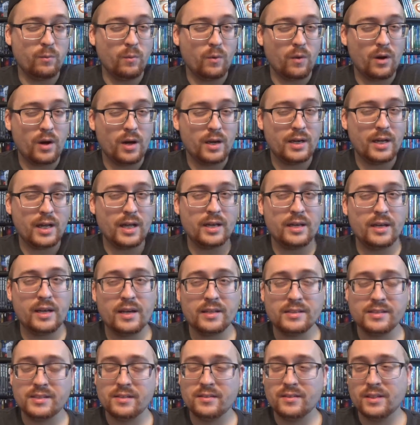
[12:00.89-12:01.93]
want and
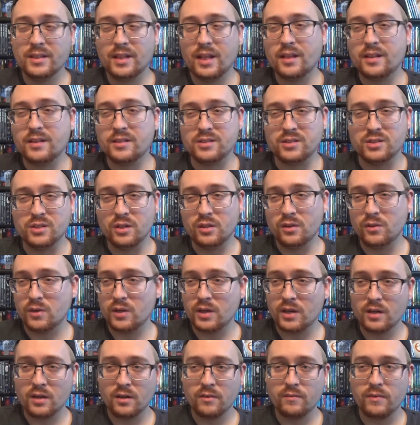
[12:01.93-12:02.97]
not something that the studio
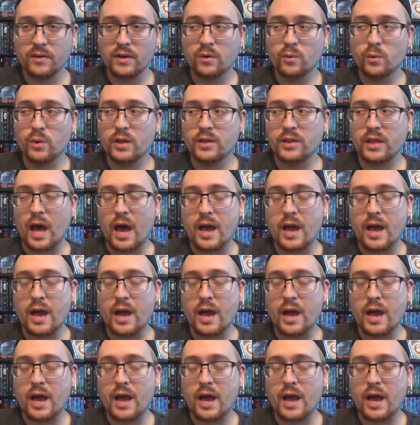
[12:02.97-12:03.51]
can interfere with.